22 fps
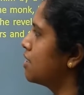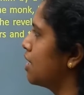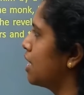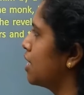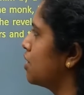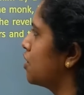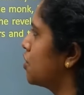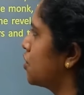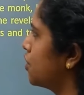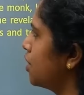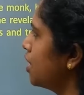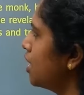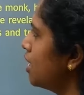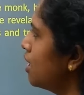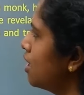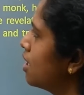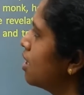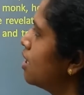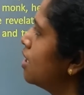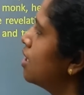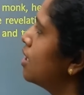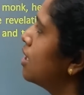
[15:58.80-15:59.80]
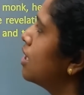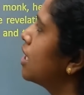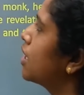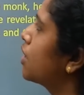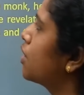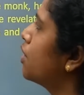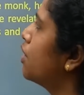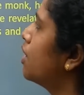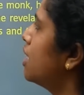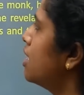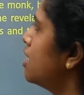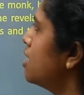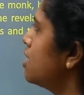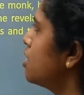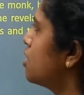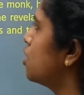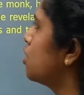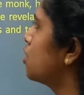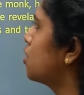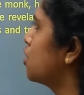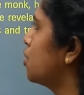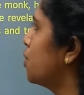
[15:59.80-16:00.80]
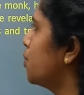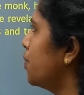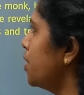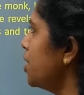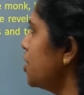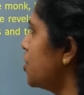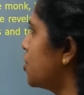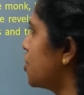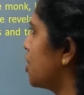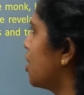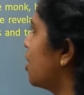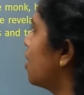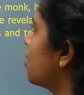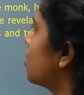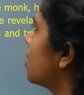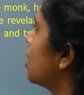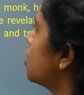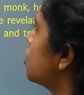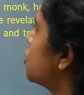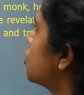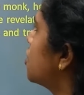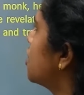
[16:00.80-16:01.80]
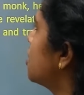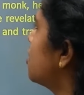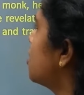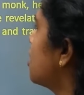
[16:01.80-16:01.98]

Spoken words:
century, Nicholas Notovich, a Russian